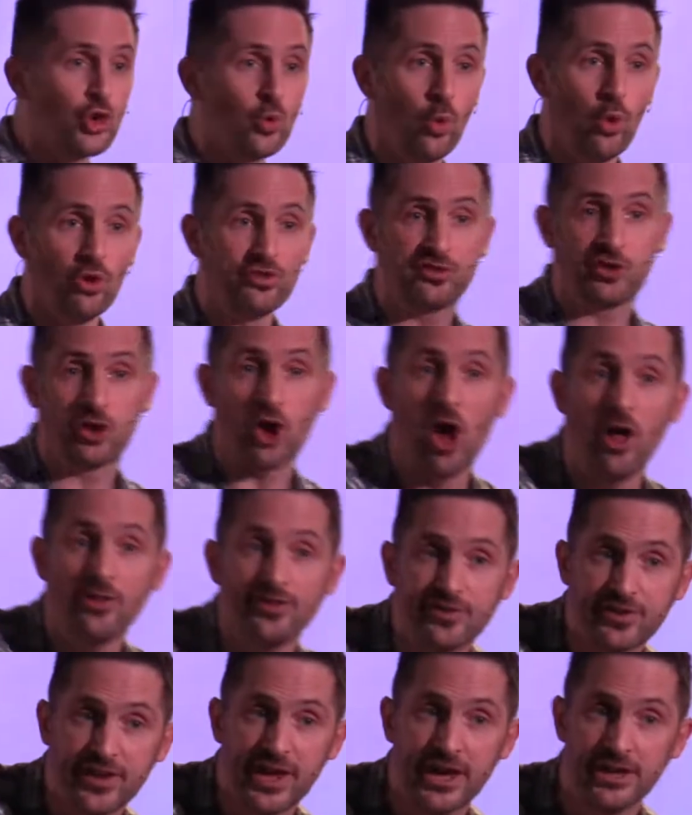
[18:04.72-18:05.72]
towards
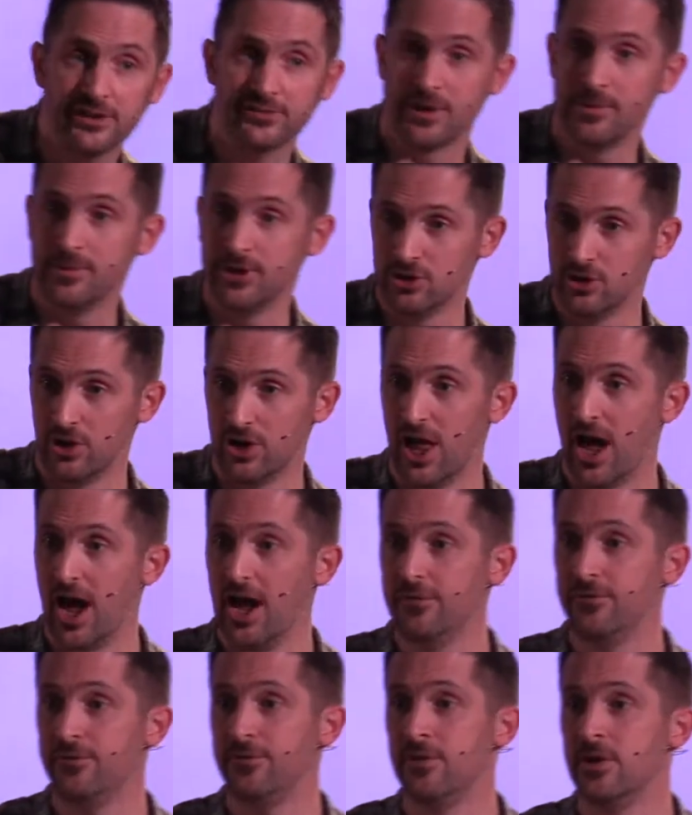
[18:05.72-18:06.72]
God's kingdom in your
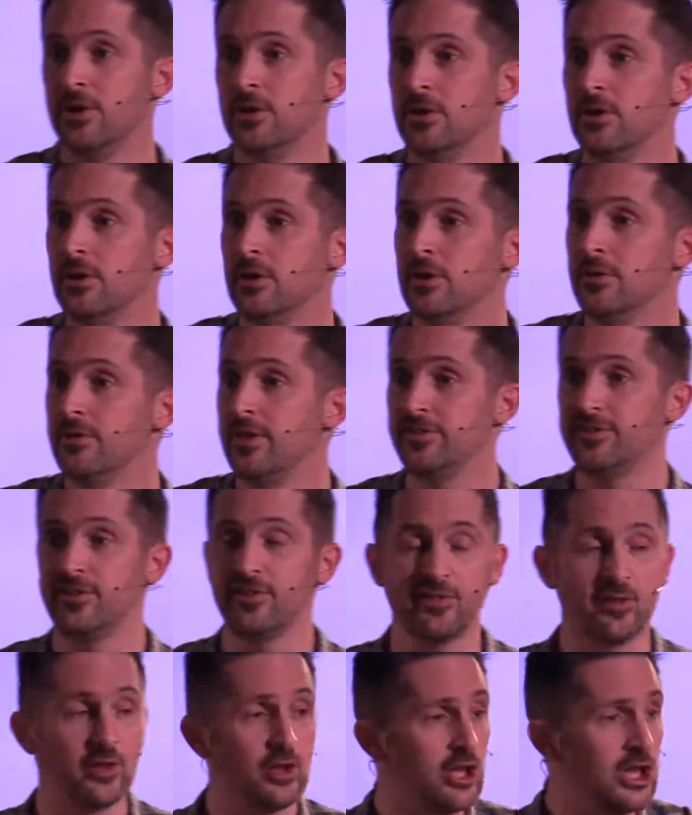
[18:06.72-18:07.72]
life, this
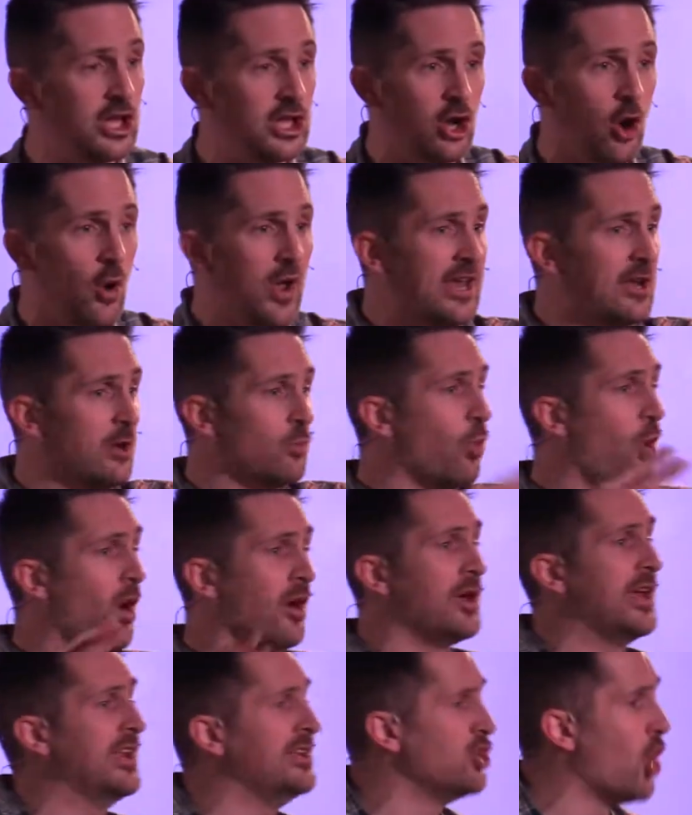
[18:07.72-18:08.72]
is, you know,
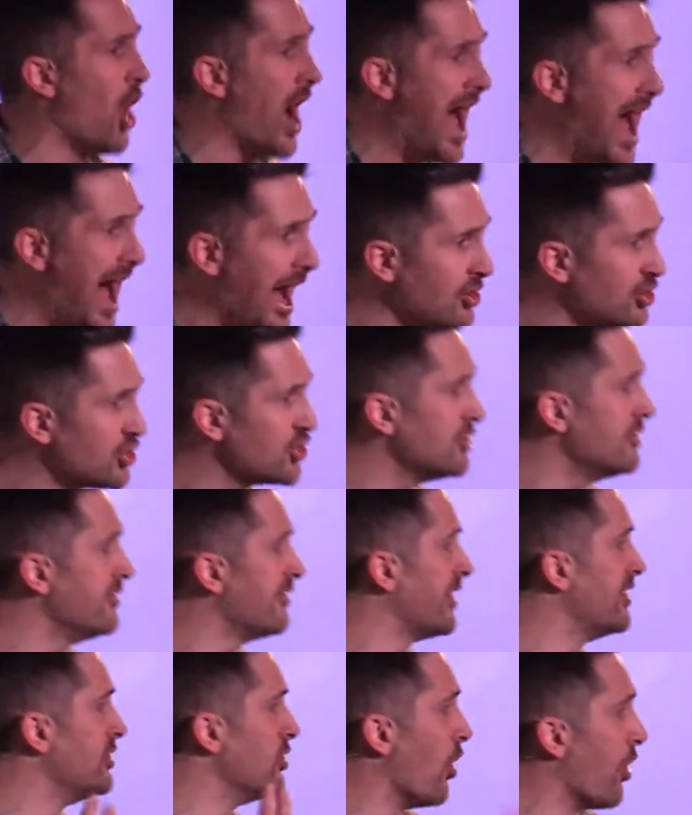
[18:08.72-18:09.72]
in your
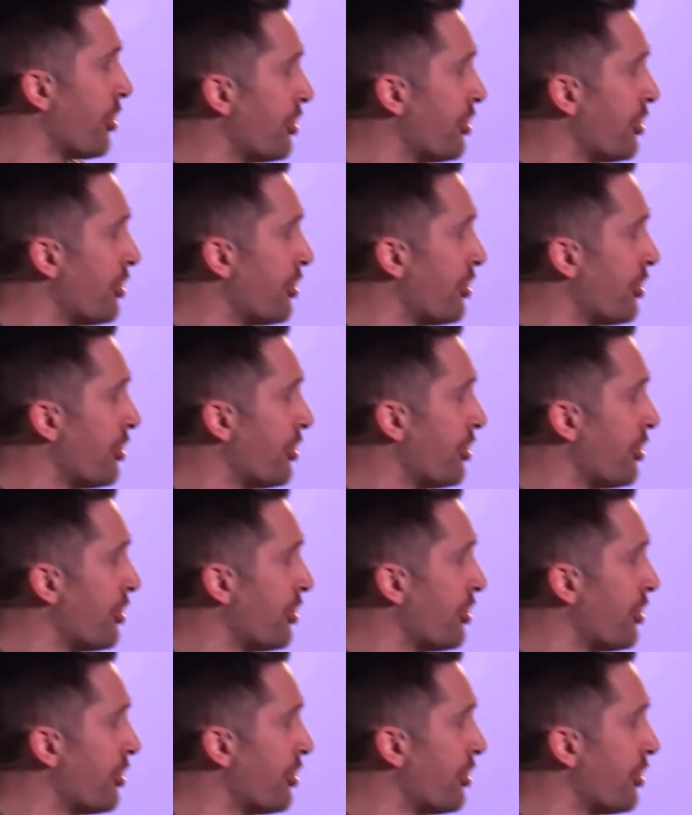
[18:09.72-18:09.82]
actions, in